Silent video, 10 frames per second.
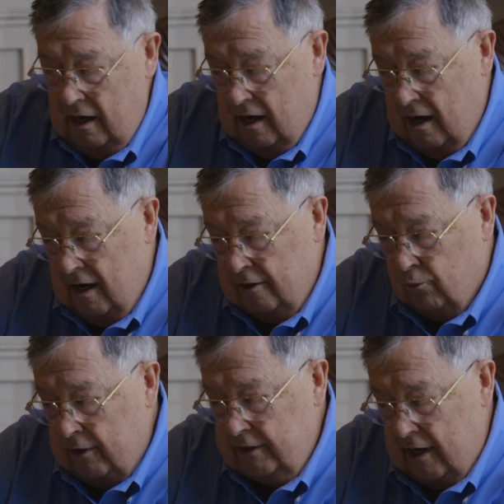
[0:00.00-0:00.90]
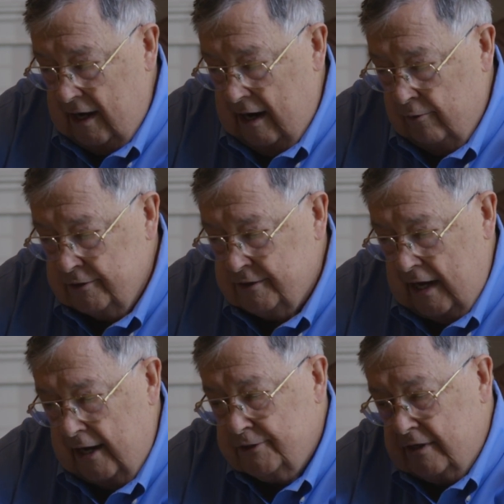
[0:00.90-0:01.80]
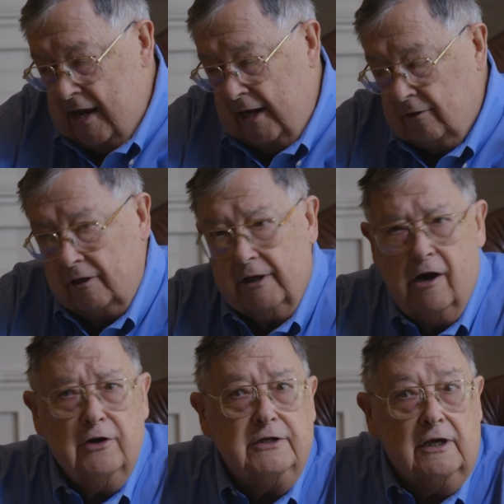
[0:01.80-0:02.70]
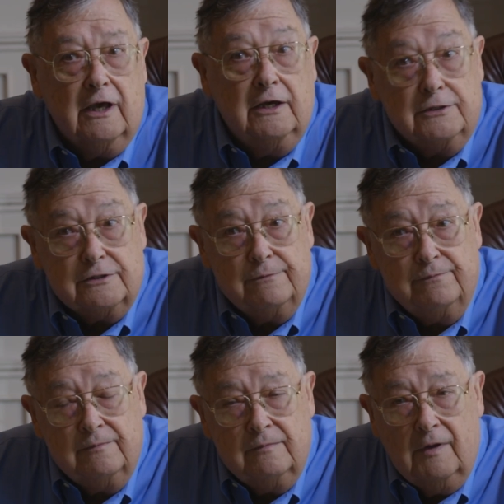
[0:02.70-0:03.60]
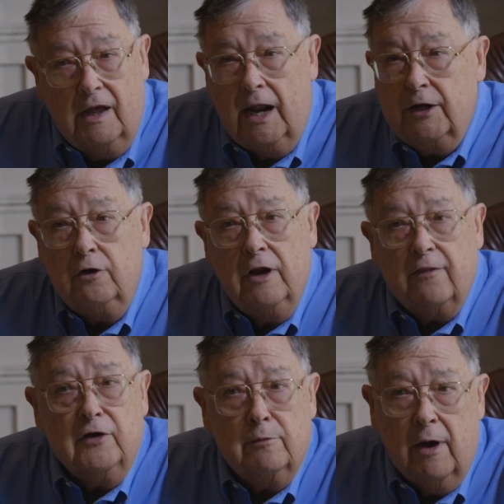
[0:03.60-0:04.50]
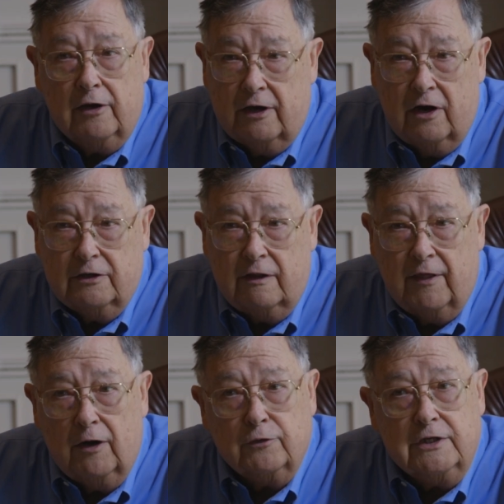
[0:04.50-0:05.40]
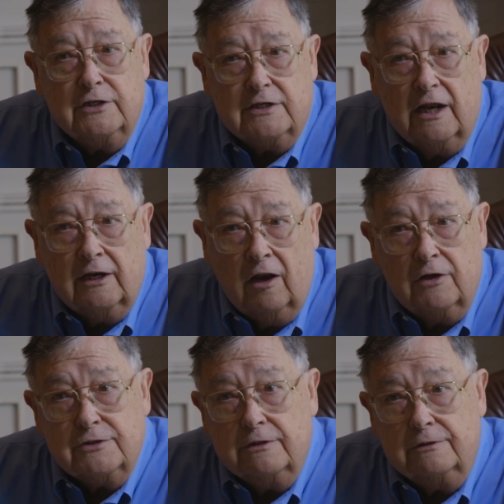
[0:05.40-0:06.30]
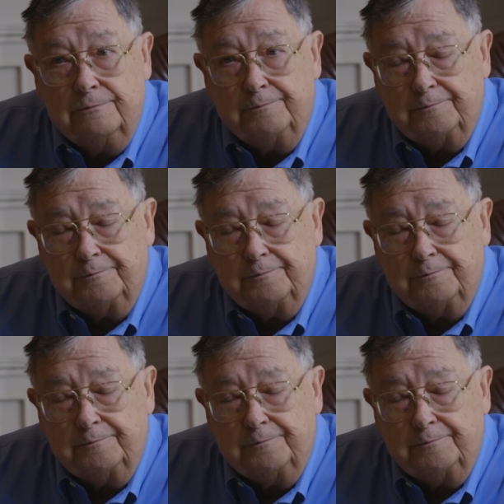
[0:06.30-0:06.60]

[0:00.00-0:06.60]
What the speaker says: And one day I was asked to handle a guarantee case. And I knew nothing about guarantee. They don't teach that in law school.